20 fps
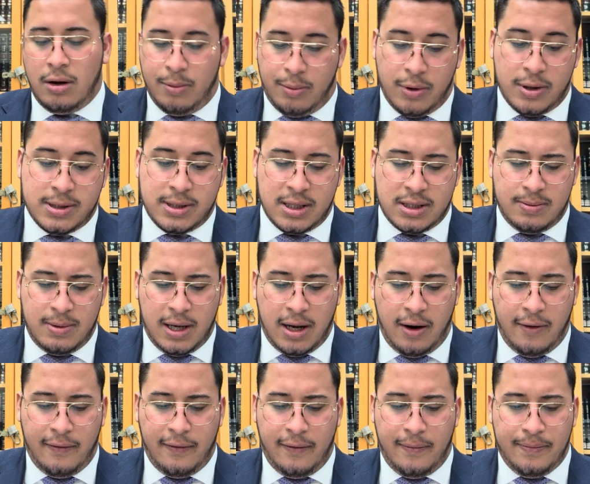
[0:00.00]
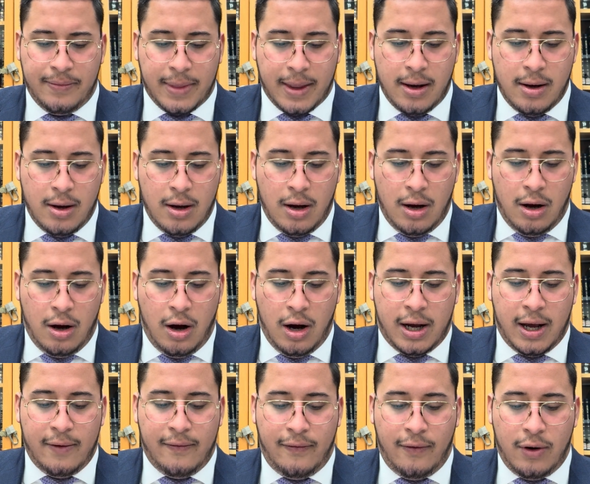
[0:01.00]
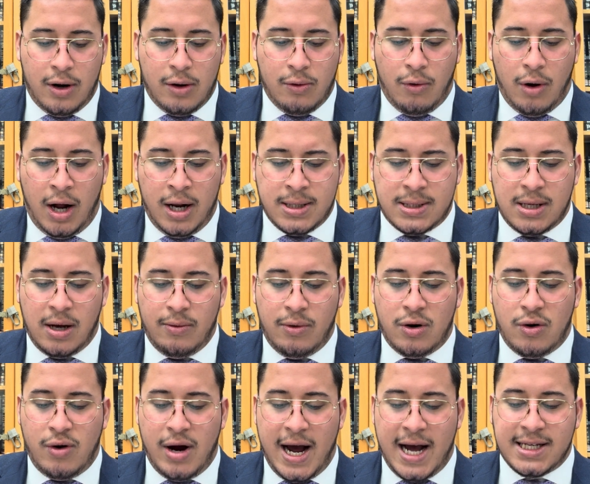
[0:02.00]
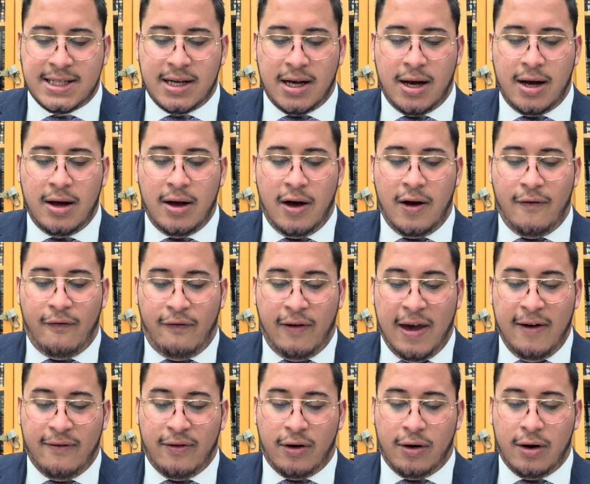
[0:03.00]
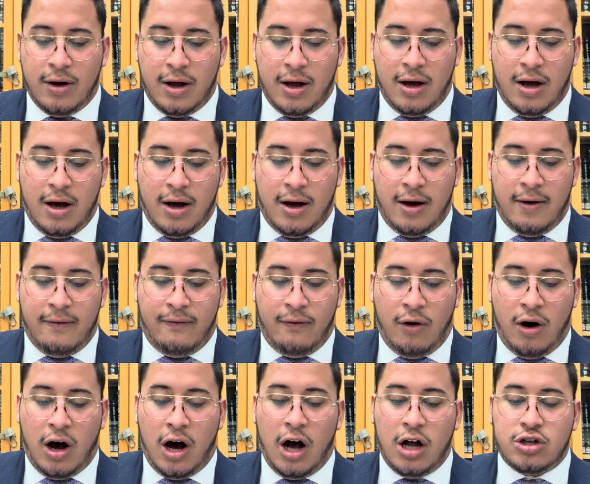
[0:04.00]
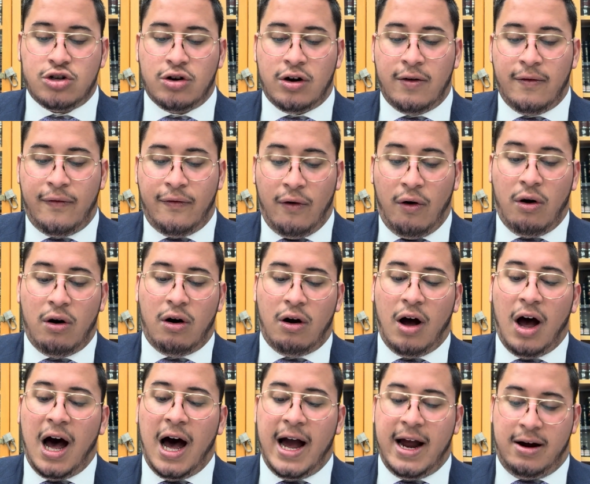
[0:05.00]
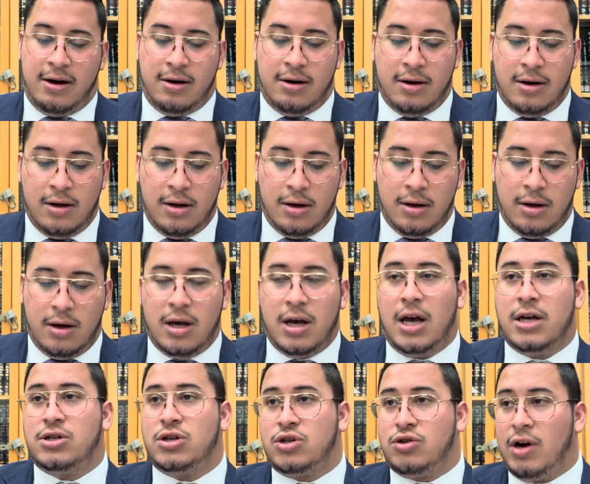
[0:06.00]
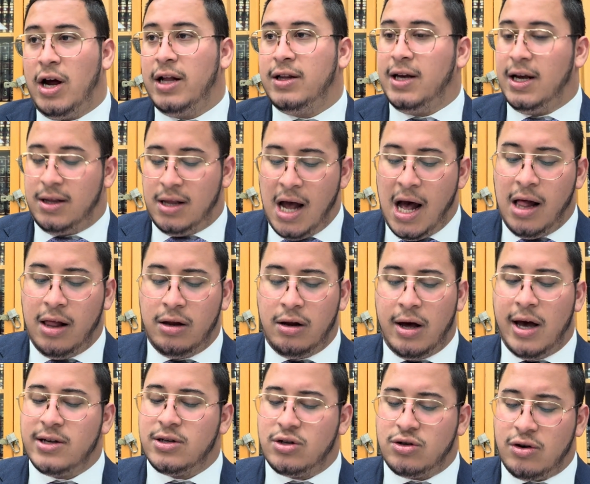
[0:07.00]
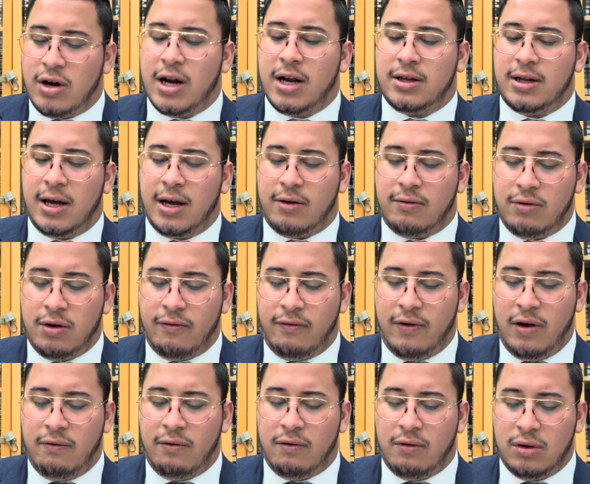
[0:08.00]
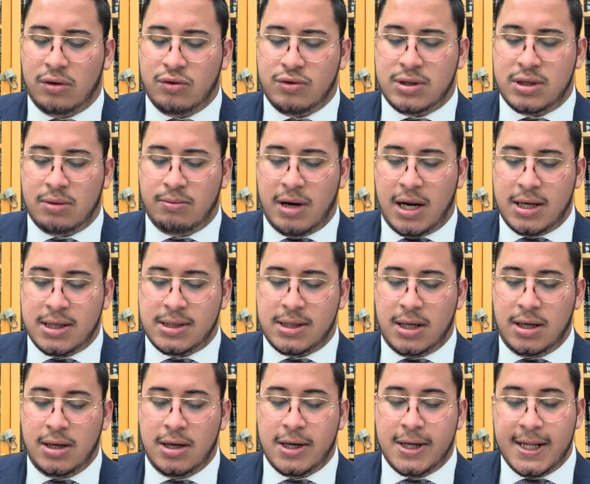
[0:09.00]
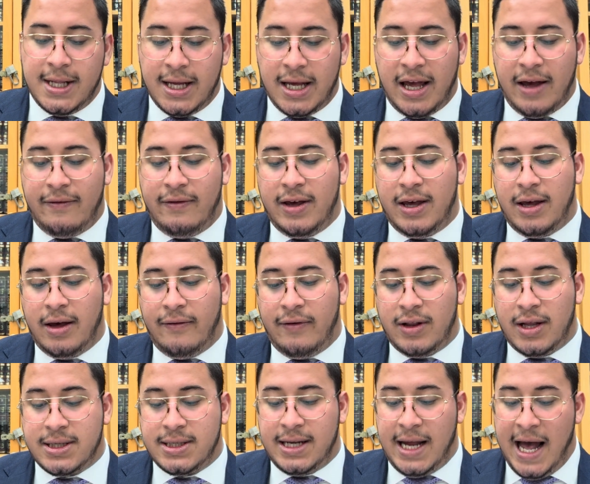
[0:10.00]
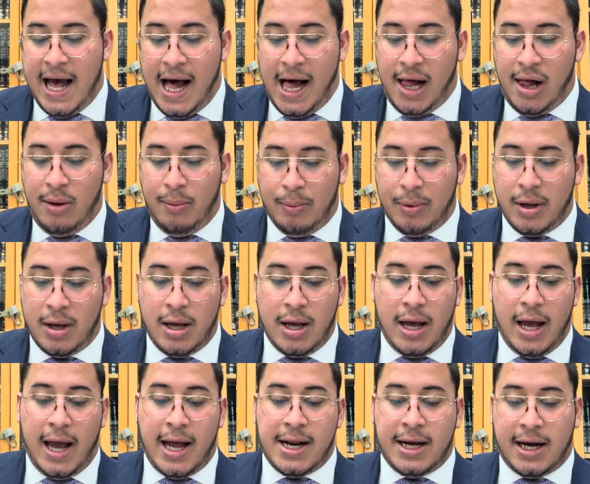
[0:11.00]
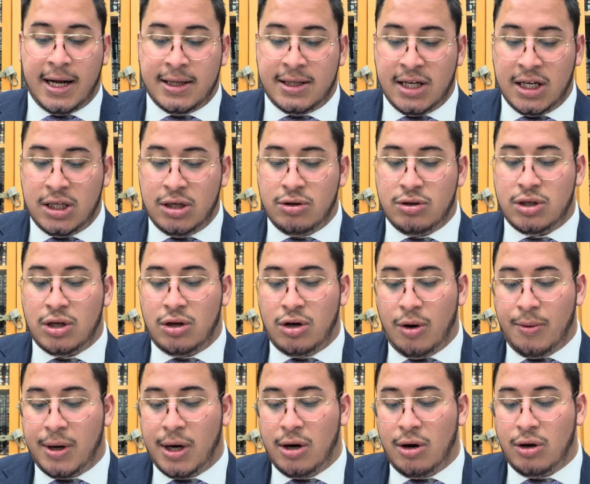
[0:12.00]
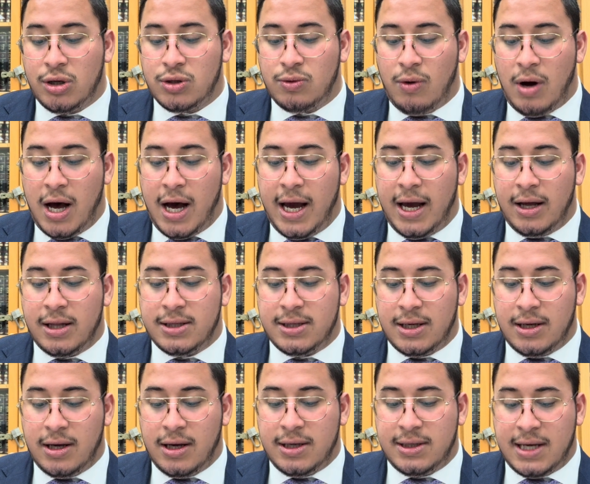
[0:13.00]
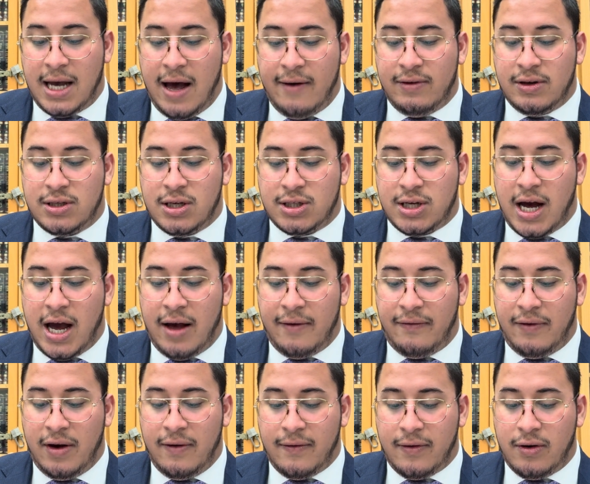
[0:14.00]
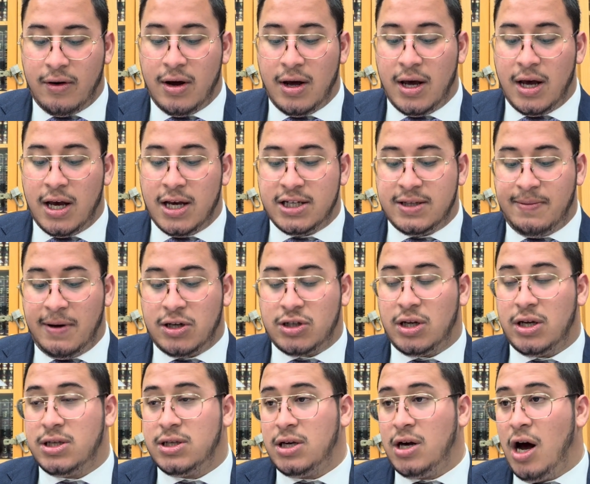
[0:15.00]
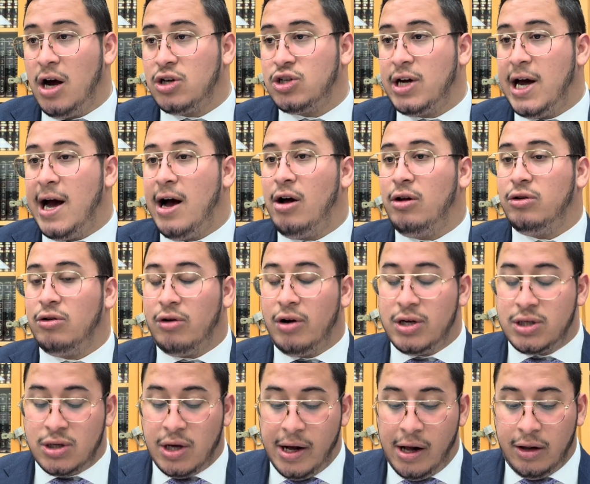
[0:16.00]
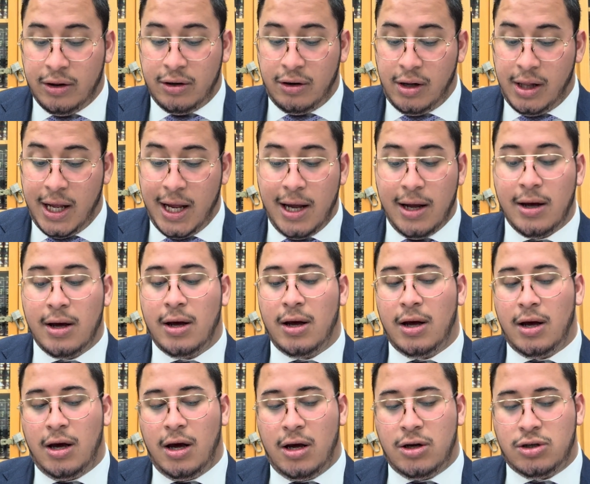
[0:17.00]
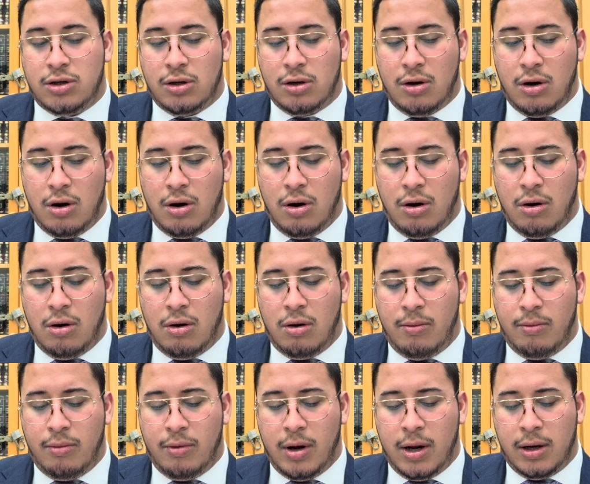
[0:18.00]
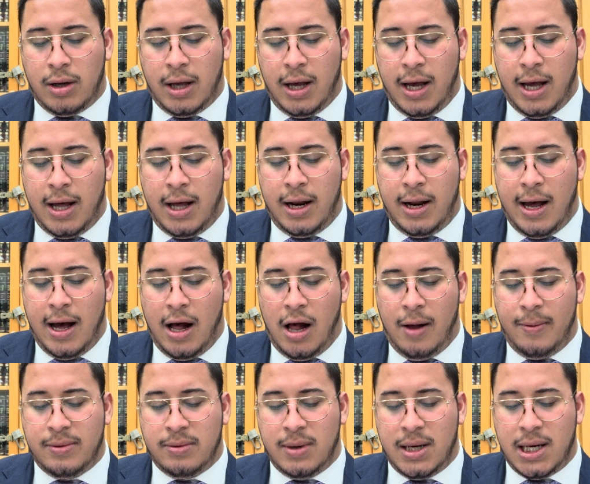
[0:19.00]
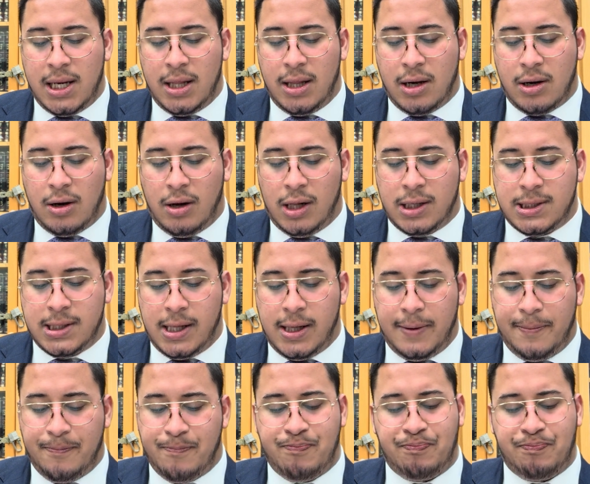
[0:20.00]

Person has to be careful. Okay, 41. Someone who has a fever of 104 or higher has to try to take Tylenol, has to try to take fever-reducing medicine. If it doesn't help and it continues and nobody knows why he's having such a high fever, especially as a young child or is elderly, he should go and get help immediately. Call Tzala.